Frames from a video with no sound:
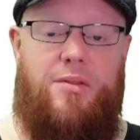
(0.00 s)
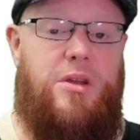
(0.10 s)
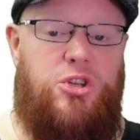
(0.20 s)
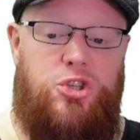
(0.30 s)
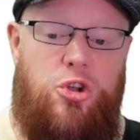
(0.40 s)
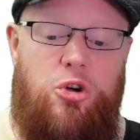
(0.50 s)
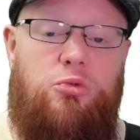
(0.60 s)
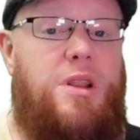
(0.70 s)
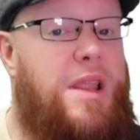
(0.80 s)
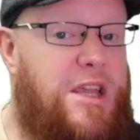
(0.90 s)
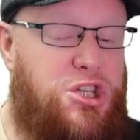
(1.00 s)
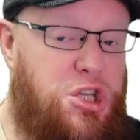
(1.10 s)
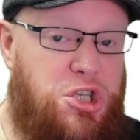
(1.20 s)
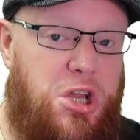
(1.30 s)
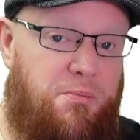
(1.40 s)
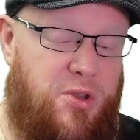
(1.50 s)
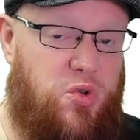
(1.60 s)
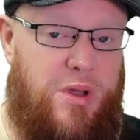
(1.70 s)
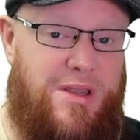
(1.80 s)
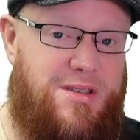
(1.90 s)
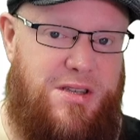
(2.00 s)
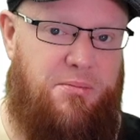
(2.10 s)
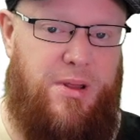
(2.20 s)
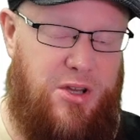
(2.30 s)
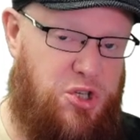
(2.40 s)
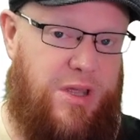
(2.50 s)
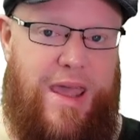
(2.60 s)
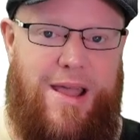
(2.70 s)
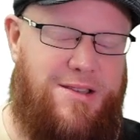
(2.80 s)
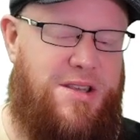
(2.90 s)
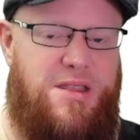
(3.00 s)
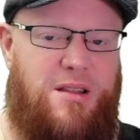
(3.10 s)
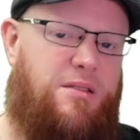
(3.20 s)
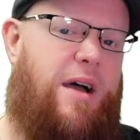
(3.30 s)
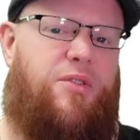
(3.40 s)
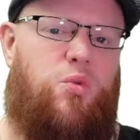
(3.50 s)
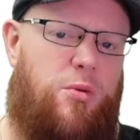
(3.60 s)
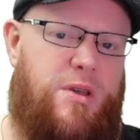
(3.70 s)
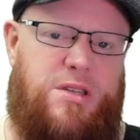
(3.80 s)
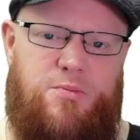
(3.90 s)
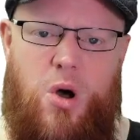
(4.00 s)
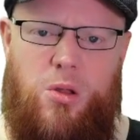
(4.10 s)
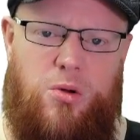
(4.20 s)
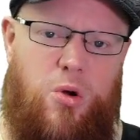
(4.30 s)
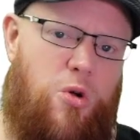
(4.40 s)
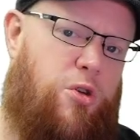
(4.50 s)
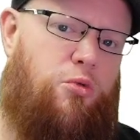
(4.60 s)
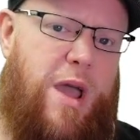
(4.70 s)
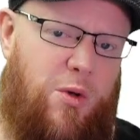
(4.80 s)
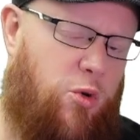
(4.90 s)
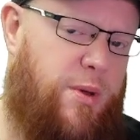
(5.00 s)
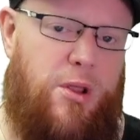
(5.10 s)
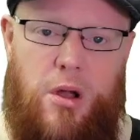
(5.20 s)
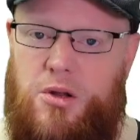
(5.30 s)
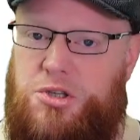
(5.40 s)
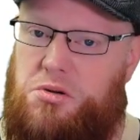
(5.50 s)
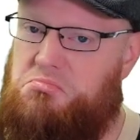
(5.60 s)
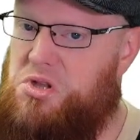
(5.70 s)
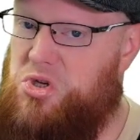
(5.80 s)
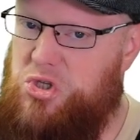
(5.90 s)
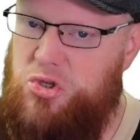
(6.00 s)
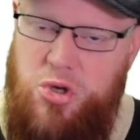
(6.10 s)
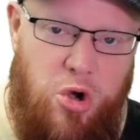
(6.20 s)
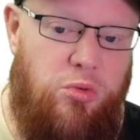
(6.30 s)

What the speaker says: there's no relationship between the siblings. You can't say the left will be smaller or the right will be larger. There's no